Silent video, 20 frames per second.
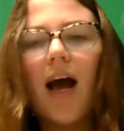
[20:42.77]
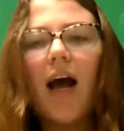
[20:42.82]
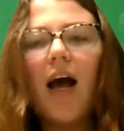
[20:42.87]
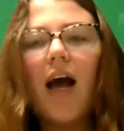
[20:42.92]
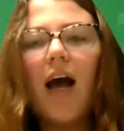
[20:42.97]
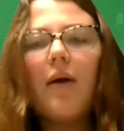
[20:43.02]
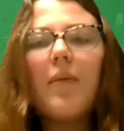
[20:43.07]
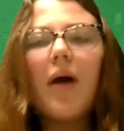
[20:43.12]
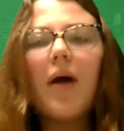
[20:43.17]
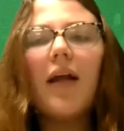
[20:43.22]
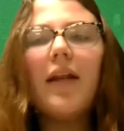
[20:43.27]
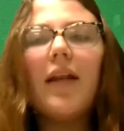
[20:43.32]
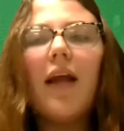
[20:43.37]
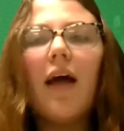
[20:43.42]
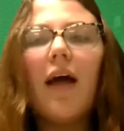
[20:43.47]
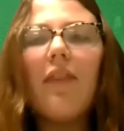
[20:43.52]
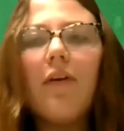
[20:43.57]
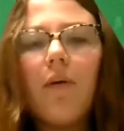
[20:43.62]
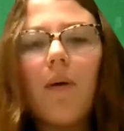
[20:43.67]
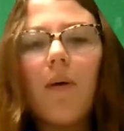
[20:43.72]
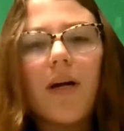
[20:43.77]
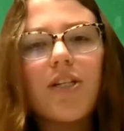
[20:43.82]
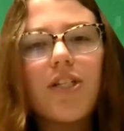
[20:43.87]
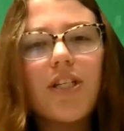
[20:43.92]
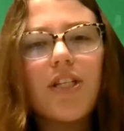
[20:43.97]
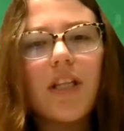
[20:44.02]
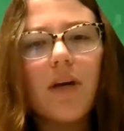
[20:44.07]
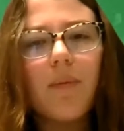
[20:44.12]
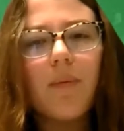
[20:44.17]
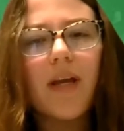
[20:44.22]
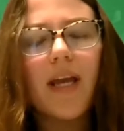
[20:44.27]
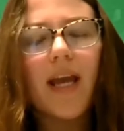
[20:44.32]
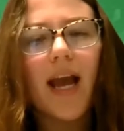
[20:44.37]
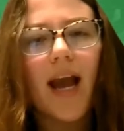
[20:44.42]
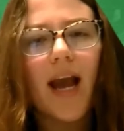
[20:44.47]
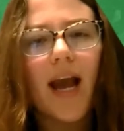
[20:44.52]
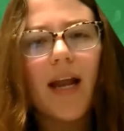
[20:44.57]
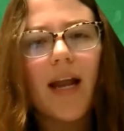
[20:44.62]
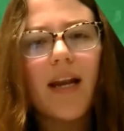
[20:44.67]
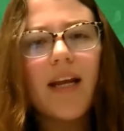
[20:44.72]
Another question that we
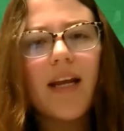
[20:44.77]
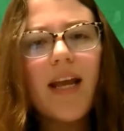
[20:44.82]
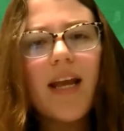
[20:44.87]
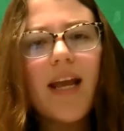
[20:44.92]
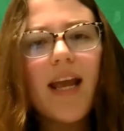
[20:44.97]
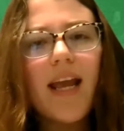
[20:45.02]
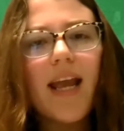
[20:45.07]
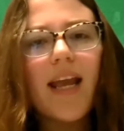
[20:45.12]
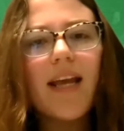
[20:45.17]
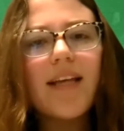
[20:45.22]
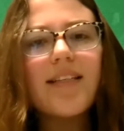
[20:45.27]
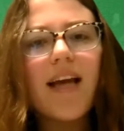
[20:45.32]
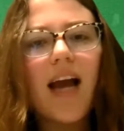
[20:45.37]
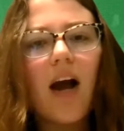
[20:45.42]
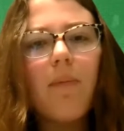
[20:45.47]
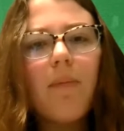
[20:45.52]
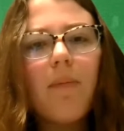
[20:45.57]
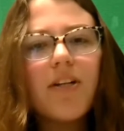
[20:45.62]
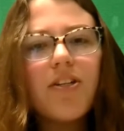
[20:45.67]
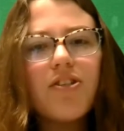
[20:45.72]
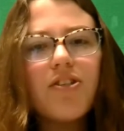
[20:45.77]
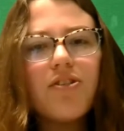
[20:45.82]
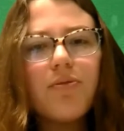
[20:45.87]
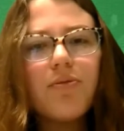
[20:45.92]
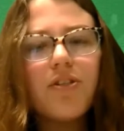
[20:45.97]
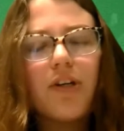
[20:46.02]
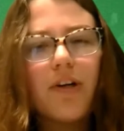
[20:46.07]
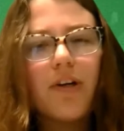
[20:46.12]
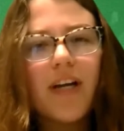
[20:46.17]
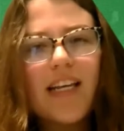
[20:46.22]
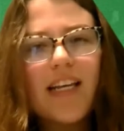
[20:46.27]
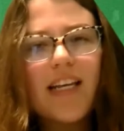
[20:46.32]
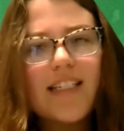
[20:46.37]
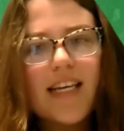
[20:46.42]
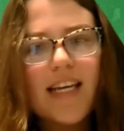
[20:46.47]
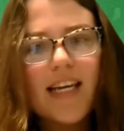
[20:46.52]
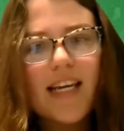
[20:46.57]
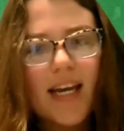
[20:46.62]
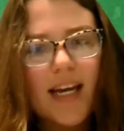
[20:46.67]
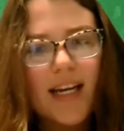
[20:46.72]
had is how much do turkeys
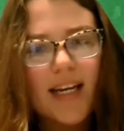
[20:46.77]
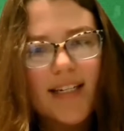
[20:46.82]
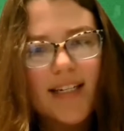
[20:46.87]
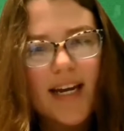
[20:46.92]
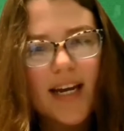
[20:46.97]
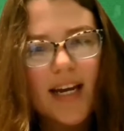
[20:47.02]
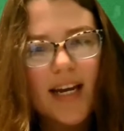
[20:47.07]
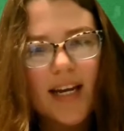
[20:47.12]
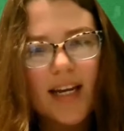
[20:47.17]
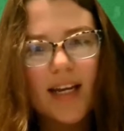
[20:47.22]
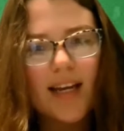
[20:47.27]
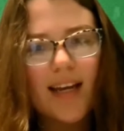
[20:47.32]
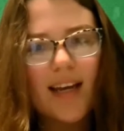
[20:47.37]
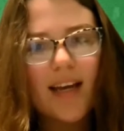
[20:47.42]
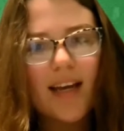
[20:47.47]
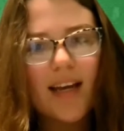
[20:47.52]
eat in a day?